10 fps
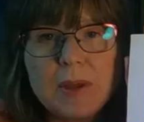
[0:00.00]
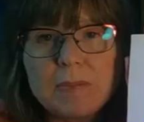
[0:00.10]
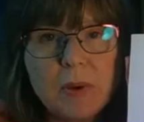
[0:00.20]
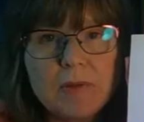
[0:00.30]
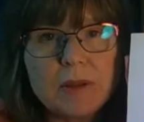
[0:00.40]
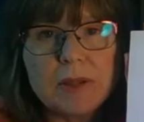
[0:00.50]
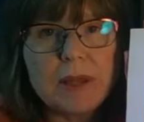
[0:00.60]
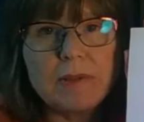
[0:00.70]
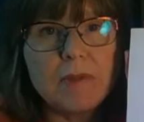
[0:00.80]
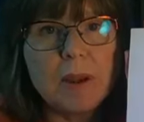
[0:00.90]
be perfectly
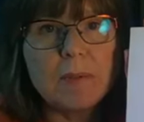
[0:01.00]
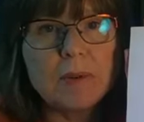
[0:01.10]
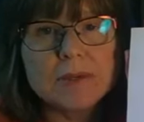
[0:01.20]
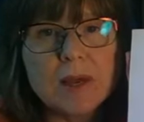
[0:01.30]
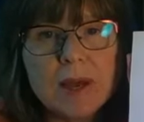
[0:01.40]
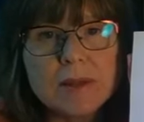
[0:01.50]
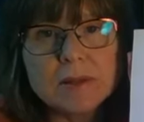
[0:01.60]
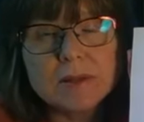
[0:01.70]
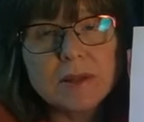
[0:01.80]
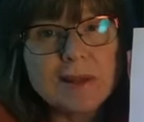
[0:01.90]
even on both
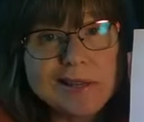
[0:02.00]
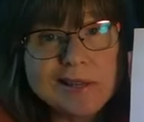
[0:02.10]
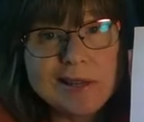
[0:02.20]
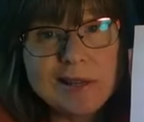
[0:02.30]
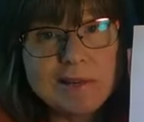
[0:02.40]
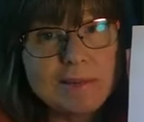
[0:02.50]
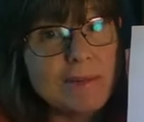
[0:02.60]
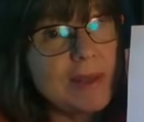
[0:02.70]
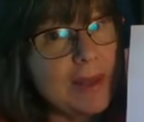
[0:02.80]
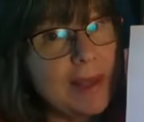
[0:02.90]
sides because honestly,
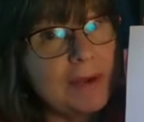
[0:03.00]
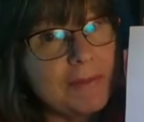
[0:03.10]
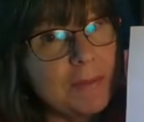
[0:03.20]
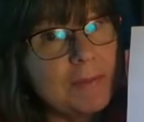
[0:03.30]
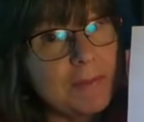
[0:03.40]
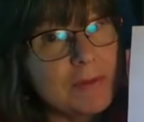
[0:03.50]
when you get it from